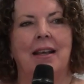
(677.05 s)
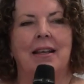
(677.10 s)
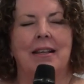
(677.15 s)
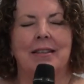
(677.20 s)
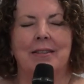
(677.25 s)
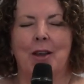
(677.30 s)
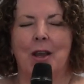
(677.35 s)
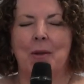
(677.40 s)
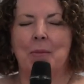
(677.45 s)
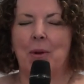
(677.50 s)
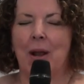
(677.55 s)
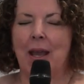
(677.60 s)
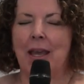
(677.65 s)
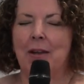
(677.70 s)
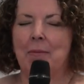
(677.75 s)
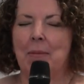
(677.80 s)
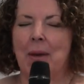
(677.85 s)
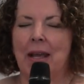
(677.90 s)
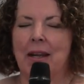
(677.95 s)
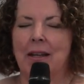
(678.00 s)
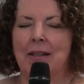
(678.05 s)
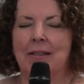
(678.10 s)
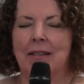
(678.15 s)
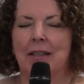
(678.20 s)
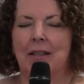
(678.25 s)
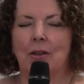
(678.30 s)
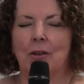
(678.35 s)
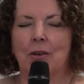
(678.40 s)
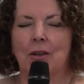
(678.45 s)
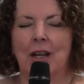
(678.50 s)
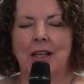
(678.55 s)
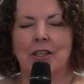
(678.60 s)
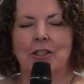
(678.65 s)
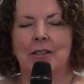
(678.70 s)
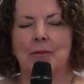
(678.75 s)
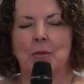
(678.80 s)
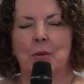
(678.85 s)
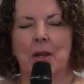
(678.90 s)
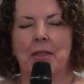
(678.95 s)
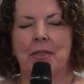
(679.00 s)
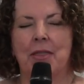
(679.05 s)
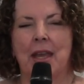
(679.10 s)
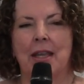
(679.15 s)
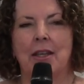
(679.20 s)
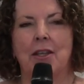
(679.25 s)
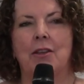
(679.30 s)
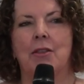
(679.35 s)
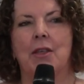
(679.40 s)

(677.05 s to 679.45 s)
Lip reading: So I prayed about it. I said, Lord, I just want to thank